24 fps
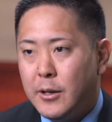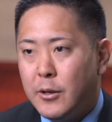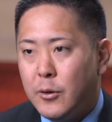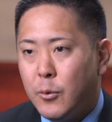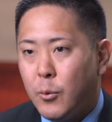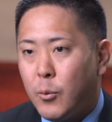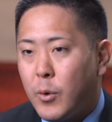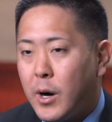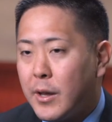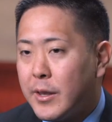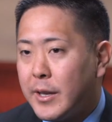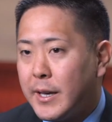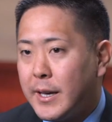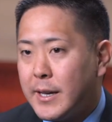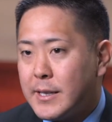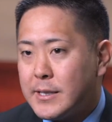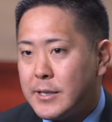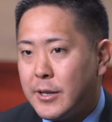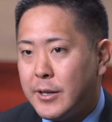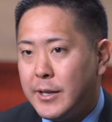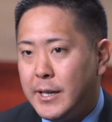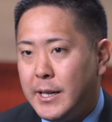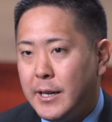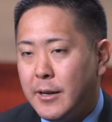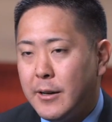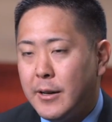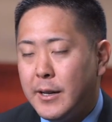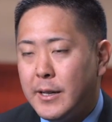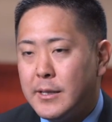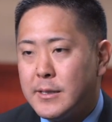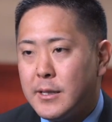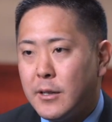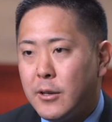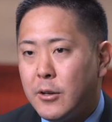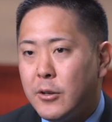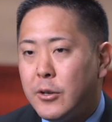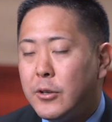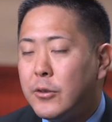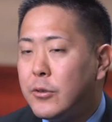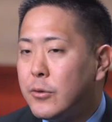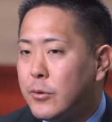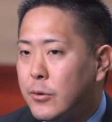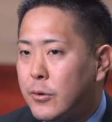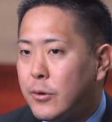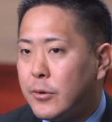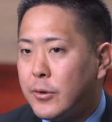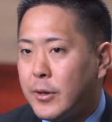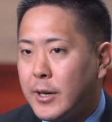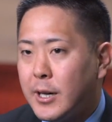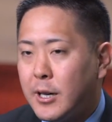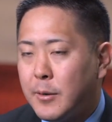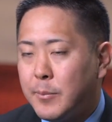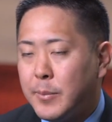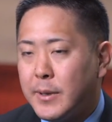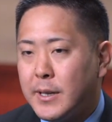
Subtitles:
While the guests are here, it's a good tool to help